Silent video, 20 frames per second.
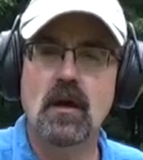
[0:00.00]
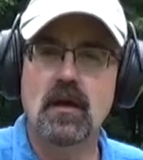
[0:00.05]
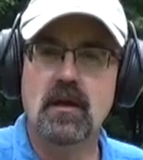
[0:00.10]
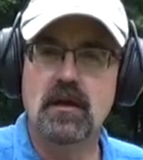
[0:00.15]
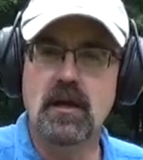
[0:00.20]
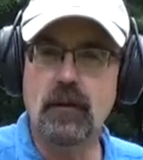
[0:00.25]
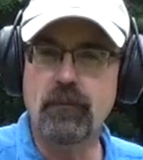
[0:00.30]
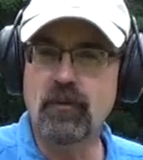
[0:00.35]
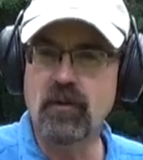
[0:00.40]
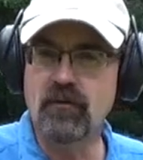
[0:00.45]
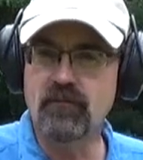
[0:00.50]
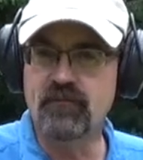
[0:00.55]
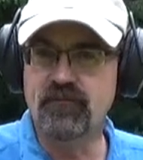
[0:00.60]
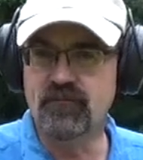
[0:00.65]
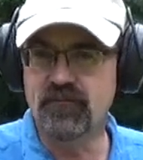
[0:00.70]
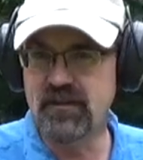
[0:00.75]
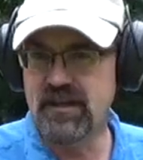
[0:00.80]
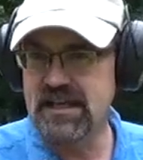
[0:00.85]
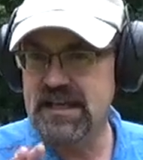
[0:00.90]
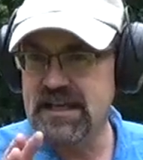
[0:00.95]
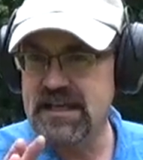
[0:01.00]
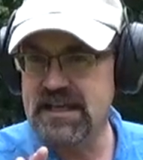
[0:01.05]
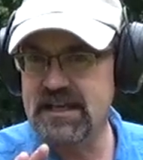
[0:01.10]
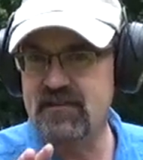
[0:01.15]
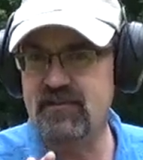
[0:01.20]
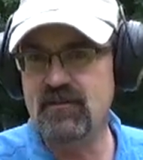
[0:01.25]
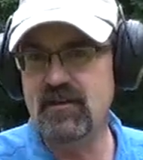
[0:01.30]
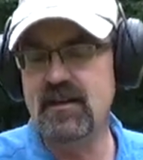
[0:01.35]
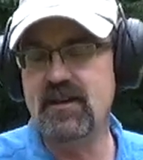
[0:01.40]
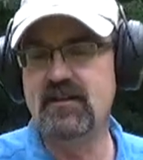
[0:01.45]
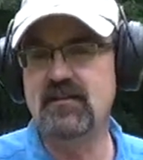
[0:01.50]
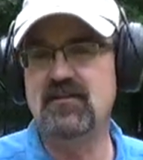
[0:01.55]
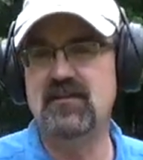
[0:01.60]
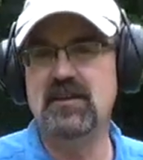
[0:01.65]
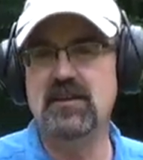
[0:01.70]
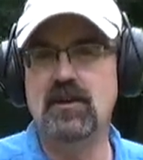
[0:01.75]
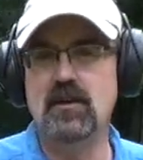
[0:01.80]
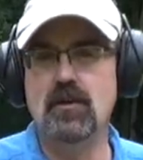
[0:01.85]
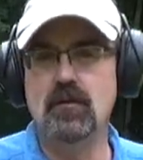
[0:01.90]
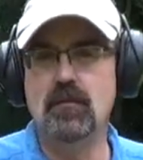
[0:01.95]
A couple of key things
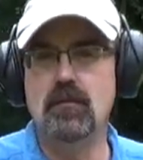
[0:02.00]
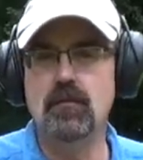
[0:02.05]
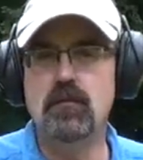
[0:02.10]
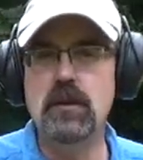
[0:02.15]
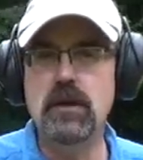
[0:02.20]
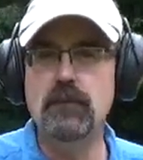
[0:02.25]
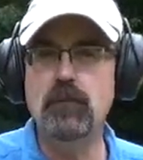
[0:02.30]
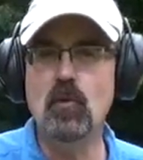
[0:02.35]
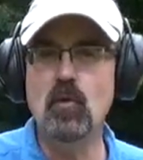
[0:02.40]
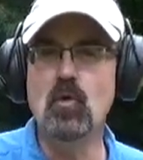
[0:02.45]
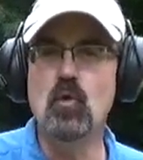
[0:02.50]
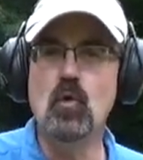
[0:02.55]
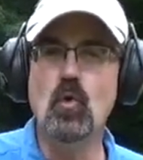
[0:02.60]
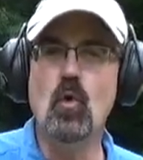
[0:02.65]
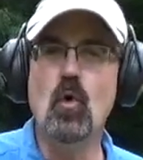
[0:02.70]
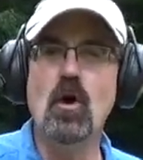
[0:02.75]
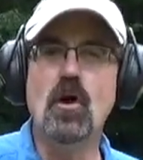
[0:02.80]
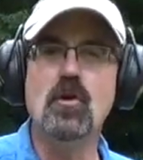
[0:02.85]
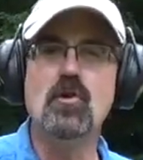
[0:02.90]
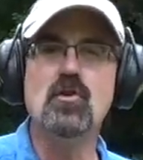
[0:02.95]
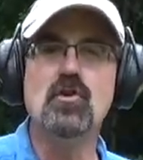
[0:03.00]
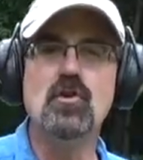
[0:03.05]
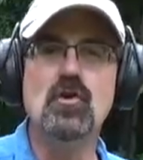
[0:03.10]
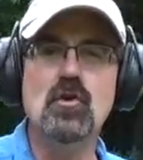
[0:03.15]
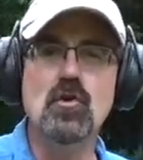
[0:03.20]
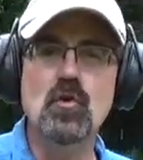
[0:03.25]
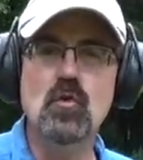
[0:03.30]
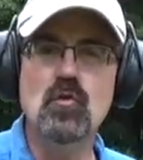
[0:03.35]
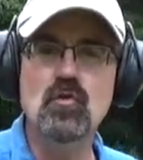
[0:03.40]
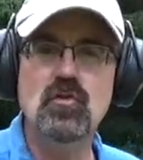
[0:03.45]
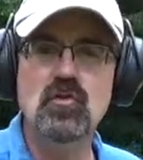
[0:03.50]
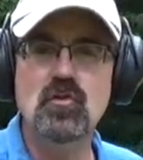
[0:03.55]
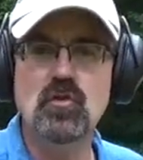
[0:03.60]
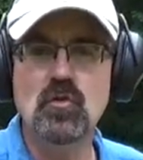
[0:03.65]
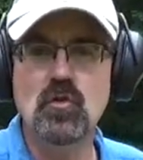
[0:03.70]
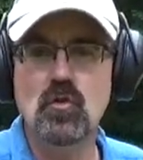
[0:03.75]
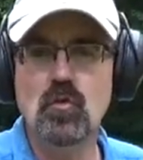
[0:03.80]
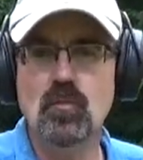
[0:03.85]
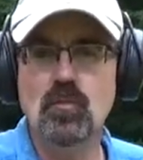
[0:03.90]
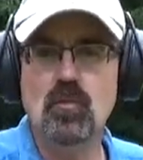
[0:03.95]
here. People who are new
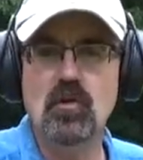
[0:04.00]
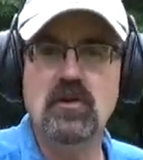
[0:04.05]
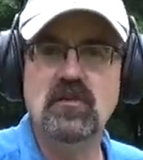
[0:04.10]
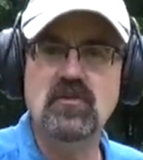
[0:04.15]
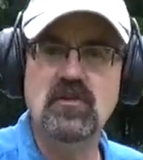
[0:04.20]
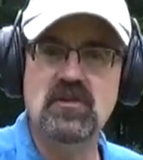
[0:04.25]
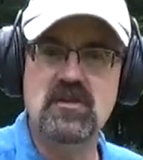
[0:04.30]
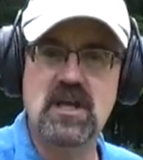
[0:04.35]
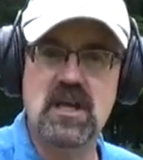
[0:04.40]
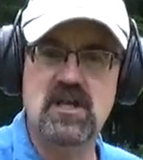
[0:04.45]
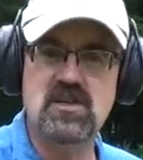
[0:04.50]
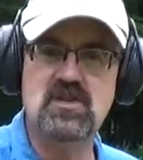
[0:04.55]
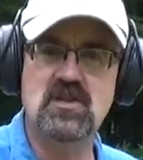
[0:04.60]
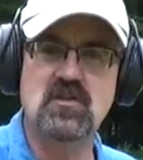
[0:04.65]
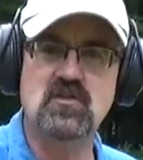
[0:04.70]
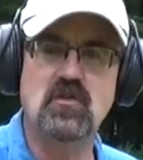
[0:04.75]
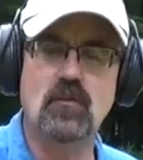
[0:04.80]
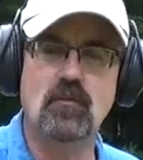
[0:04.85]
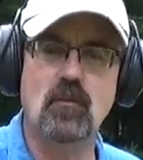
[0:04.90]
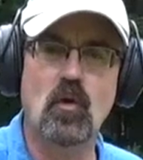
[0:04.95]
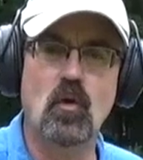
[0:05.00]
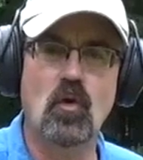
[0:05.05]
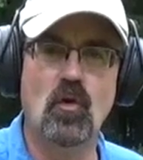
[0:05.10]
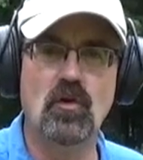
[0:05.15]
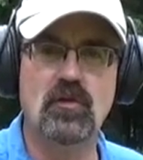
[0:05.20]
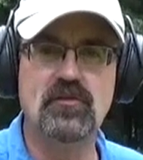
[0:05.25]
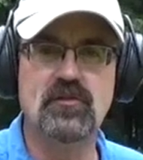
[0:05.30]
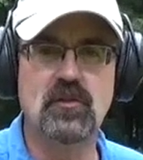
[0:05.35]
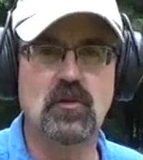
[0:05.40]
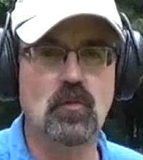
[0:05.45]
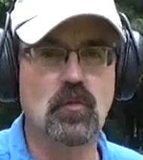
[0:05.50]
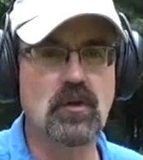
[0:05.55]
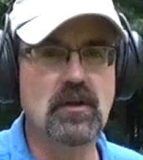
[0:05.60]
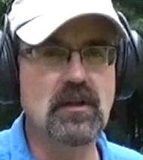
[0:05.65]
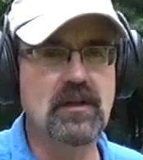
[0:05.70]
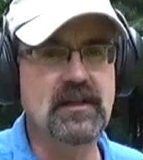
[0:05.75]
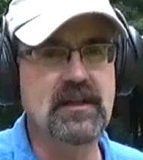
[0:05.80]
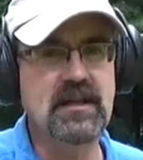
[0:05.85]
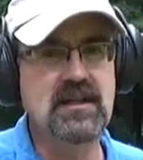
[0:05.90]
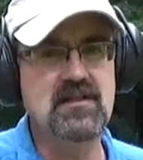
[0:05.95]
to presentations from the holster
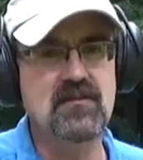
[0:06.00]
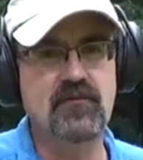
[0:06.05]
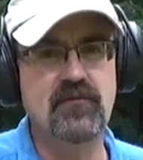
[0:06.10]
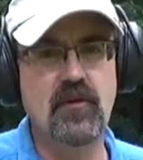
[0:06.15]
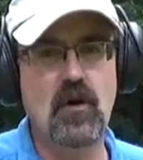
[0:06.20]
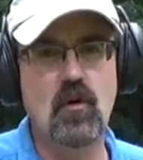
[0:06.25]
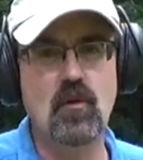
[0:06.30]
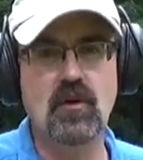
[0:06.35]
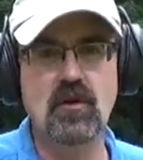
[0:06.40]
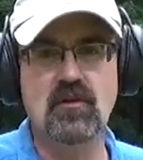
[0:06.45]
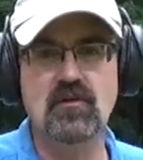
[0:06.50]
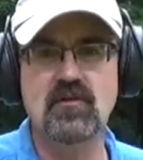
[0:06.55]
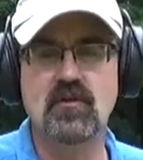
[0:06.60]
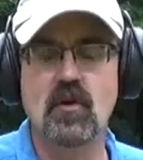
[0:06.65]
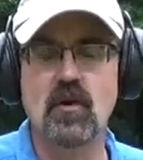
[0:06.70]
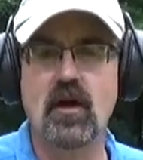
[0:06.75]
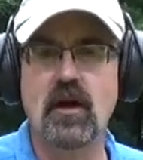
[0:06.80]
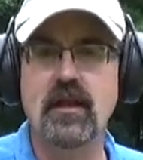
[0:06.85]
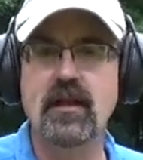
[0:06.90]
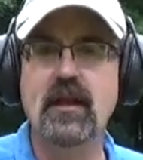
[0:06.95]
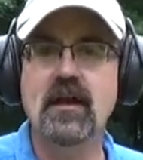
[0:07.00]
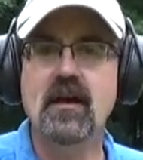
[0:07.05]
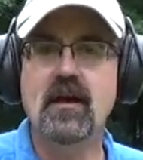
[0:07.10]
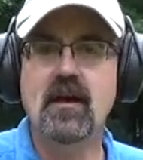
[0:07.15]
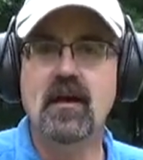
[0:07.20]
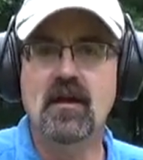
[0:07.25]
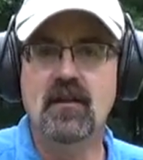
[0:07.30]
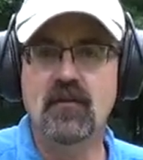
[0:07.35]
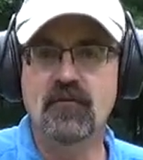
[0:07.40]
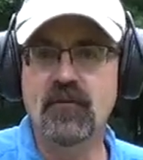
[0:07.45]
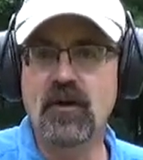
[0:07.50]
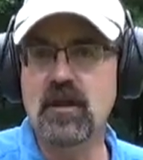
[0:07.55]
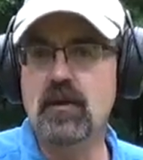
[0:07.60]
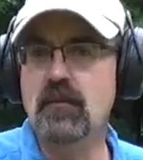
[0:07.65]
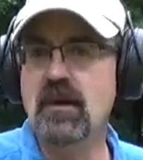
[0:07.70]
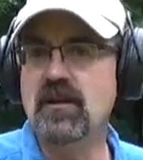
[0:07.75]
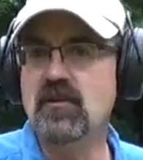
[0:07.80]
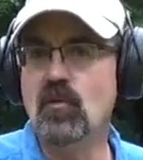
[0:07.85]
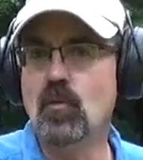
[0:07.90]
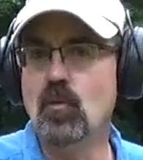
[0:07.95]
really need to focus on the
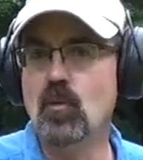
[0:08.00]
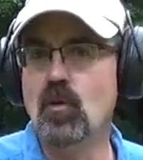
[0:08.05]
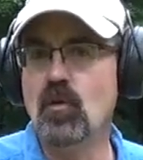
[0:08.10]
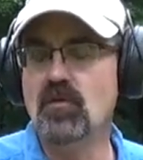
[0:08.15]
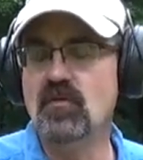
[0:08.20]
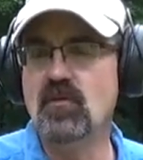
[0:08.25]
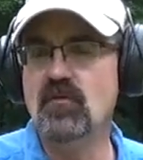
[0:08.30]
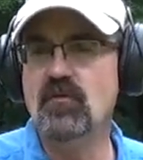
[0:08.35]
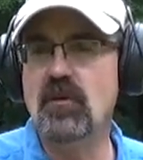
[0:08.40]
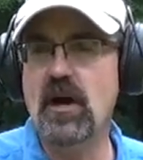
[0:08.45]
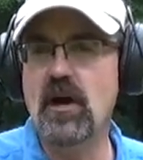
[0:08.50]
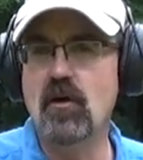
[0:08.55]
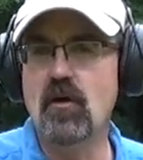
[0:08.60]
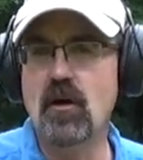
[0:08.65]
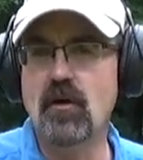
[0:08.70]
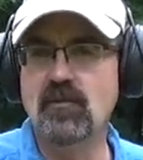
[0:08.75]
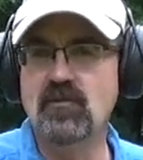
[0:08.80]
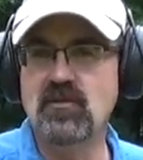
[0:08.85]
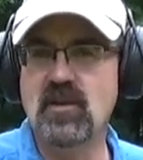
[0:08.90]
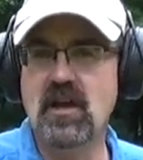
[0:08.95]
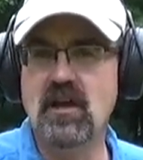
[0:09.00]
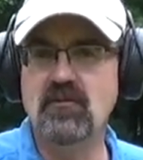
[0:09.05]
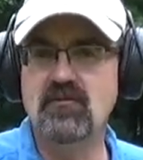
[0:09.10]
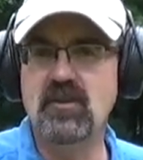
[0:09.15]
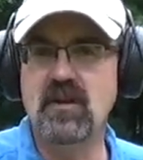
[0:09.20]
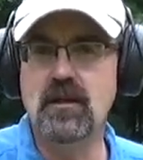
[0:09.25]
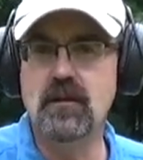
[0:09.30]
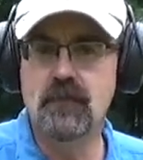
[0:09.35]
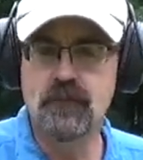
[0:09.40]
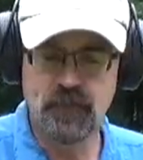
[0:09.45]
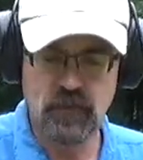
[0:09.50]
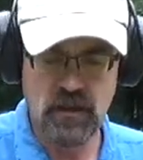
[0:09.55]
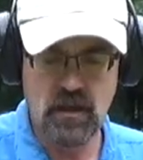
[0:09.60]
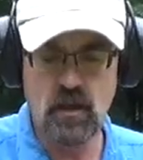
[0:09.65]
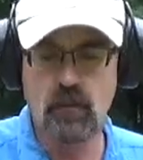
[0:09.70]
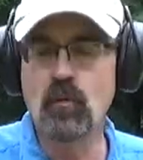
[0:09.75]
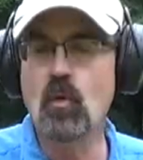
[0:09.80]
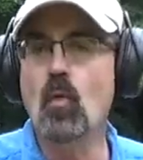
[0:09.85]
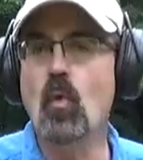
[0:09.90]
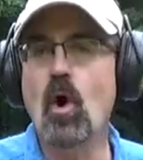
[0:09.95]
fundamental rules of firearm safety.
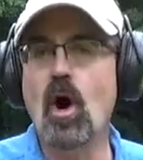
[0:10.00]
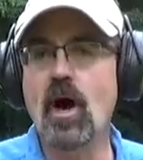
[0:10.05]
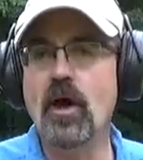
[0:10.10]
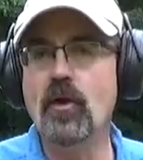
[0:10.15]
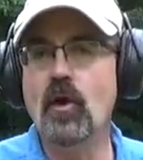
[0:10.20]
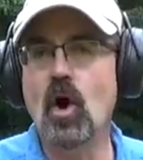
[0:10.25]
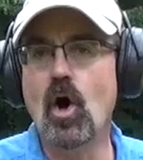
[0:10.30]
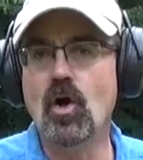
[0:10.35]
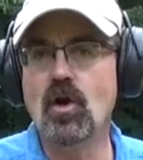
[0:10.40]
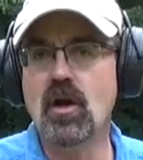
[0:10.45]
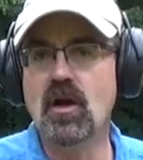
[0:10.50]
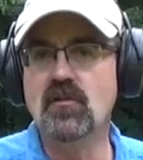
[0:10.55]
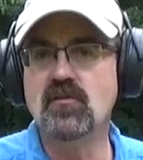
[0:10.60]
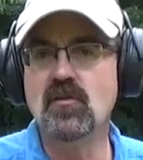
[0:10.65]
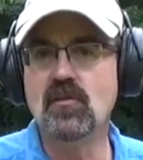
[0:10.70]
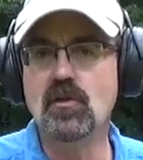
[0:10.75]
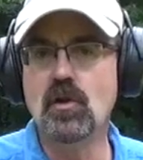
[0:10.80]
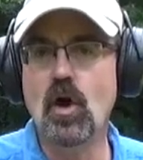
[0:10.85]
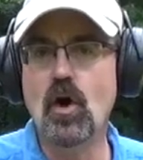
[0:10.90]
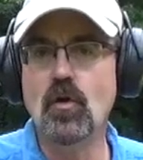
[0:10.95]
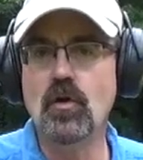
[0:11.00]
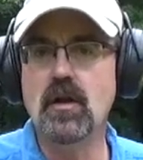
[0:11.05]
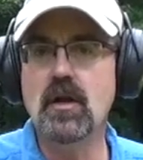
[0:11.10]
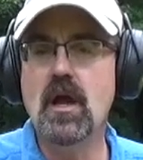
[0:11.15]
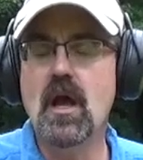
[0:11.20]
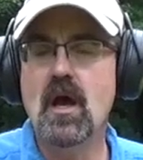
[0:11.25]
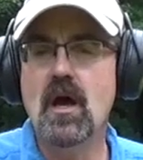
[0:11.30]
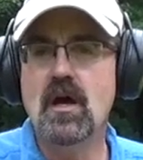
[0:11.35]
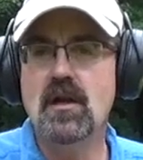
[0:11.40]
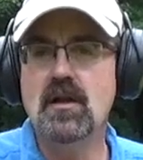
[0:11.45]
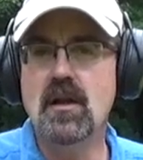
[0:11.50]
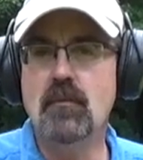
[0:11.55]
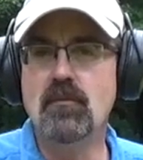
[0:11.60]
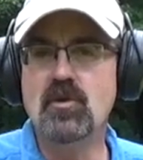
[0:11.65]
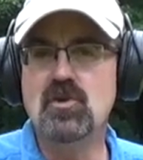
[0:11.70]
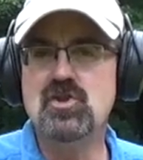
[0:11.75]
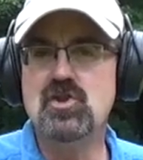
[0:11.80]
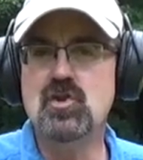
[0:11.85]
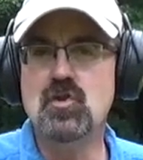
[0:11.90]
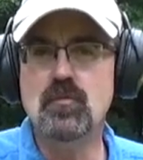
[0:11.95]
Number one, all guns are loaded.
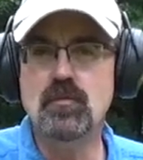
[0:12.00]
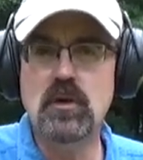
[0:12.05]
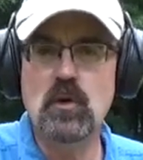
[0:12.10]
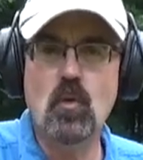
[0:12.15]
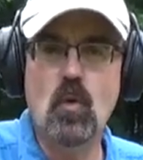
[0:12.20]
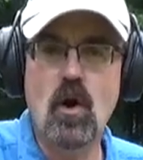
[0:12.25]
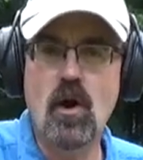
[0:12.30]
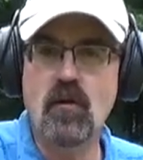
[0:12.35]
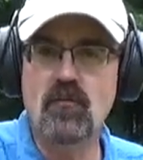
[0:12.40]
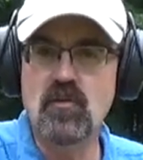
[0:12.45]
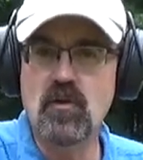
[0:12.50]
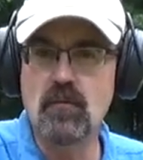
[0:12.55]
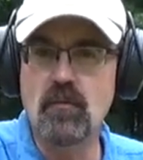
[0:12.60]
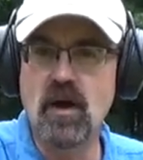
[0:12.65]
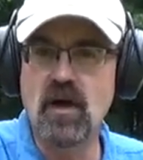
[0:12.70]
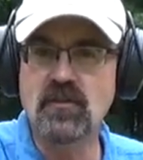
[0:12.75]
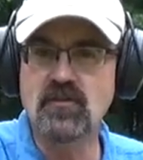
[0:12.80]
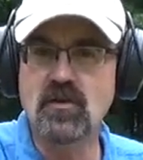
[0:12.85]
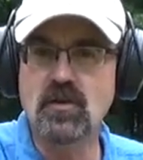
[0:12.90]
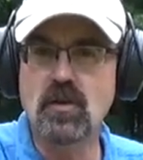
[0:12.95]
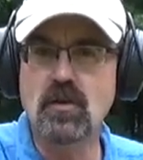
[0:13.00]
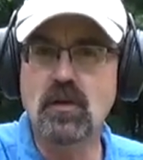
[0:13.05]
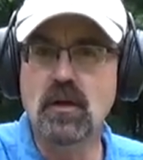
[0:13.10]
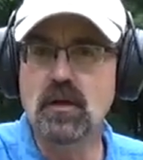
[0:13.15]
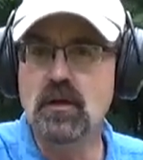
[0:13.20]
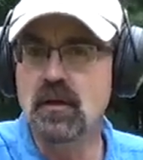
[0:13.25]
Number two, beware of your muzzle.